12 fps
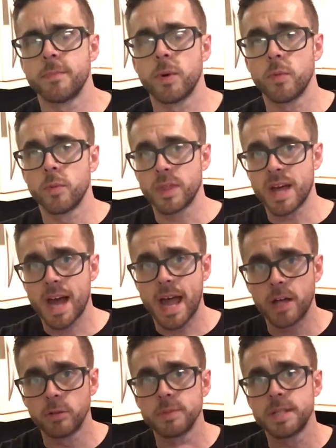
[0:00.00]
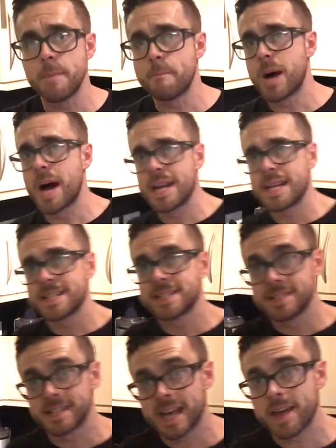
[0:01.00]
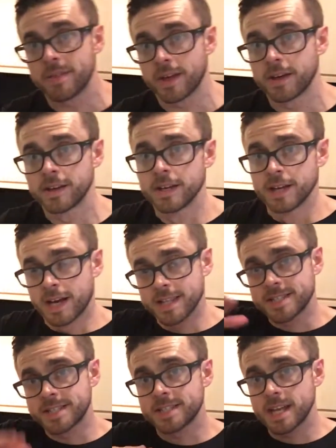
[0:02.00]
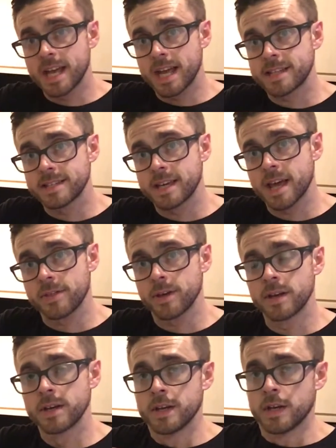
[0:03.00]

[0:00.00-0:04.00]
but that helps it bind together and stay together.